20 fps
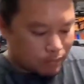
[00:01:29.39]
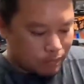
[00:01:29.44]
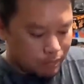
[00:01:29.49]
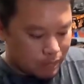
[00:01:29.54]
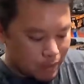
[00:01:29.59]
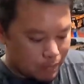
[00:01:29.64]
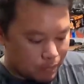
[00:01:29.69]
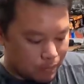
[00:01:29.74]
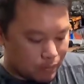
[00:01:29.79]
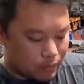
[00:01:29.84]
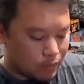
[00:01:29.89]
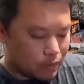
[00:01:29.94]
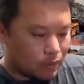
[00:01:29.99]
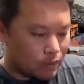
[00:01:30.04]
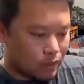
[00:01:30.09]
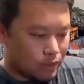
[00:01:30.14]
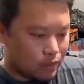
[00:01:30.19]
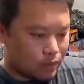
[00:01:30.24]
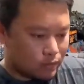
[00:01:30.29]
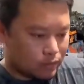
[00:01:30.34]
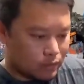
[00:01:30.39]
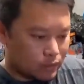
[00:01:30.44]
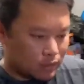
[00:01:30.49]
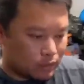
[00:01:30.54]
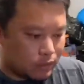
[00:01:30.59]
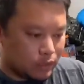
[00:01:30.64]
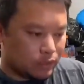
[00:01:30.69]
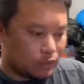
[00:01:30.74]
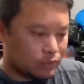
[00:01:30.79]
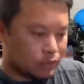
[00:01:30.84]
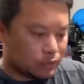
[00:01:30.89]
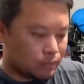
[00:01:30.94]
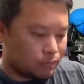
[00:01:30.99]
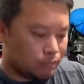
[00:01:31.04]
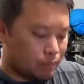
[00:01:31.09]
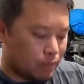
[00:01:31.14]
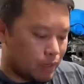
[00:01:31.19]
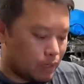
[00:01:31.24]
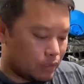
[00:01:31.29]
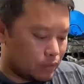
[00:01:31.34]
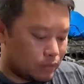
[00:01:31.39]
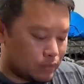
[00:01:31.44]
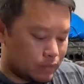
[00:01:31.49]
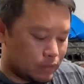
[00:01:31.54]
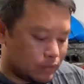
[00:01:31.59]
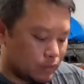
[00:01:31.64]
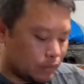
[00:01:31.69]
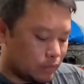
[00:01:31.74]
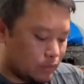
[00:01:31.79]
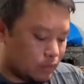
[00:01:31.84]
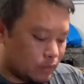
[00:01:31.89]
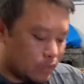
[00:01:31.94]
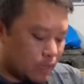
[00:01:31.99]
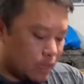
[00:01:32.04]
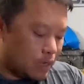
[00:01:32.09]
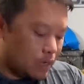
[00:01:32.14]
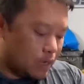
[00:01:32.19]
maybe the seals, but it's still